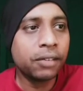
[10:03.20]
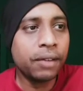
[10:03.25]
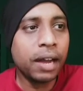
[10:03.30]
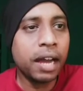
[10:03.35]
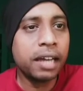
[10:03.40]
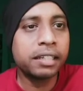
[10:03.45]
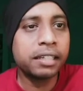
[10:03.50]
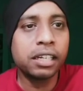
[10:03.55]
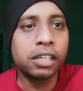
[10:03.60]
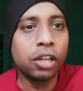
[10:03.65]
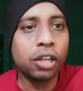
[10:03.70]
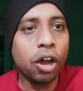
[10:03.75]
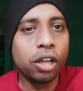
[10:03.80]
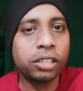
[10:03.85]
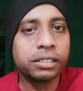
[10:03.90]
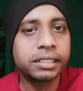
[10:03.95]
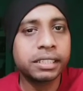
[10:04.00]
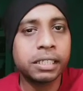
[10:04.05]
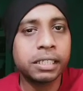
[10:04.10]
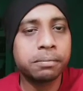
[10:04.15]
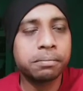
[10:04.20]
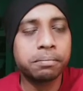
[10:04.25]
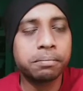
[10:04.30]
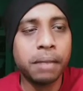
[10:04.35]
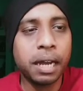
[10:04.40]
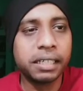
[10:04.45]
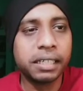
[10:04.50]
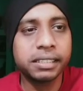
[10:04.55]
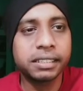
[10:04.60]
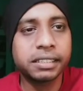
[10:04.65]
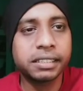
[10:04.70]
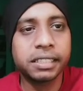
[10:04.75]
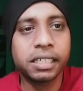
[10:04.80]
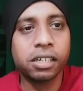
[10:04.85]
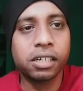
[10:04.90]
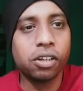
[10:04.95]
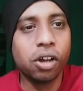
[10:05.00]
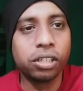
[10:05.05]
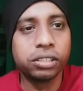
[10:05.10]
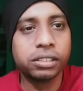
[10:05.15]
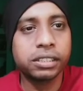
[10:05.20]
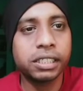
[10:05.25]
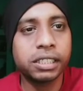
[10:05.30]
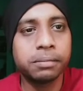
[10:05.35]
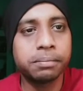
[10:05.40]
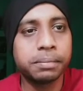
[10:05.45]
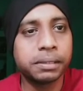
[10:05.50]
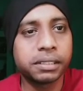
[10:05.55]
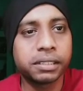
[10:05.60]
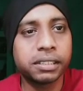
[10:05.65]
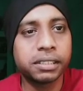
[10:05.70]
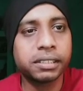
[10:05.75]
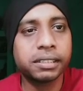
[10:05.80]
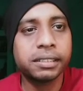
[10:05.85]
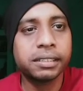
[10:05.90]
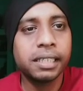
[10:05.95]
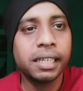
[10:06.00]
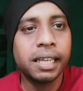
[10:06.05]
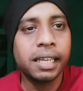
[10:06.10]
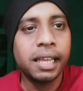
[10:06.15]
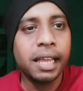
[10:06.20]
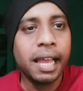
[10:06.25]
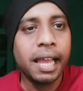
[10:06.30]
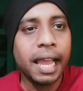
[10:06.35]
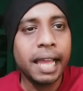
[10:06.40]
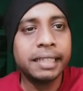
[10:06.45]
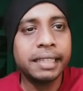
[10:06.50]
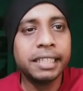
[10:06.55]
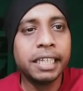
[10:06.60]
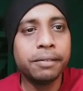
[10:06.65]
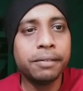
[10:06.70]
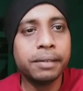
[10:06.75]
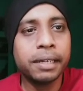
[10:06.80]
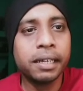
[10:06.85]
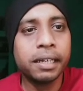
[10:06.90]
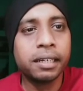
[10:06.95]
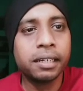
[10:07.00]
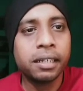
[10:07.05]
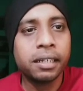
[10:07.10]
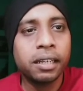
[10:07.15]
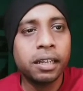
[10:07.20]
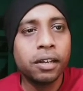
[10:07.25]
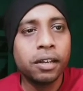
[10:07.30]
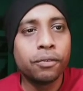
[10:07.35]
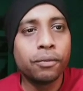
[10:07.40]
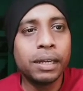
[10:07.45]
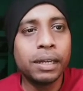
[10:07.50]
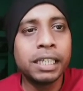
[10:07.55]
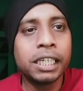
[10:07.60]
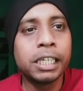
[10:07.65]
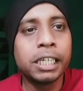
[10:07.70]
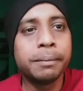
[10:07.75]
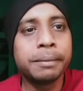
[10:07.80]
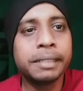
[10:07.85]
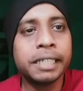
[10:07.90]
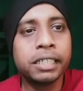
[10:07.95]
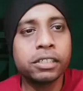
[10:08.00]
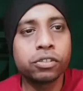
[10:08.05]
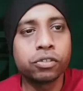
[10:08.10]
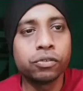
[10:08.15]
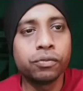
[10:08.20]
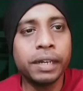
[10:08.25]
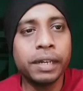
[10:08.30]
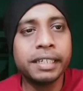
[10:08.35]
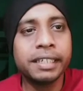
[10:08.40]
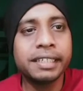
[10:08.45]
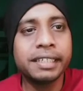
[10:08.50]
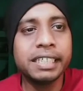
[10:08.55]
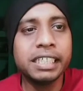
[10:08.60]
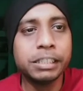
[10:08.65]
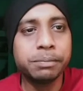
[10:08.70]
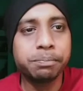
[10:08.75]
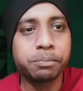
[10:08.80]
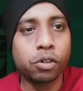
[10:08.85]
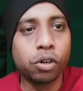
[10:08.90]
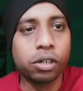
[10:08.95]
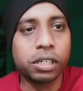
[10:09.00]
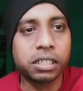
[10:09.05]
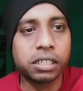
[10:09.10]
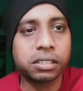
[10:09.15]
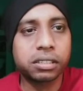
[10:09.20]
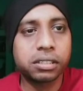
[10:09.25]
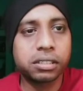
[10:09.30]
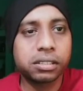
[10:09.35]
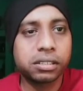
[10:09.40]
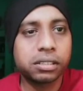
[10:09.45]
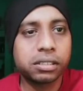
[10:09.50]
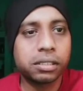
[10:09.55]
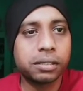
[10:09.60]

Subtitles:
SAVAARI lost their market share, lost their business, and they were only limited to very niche products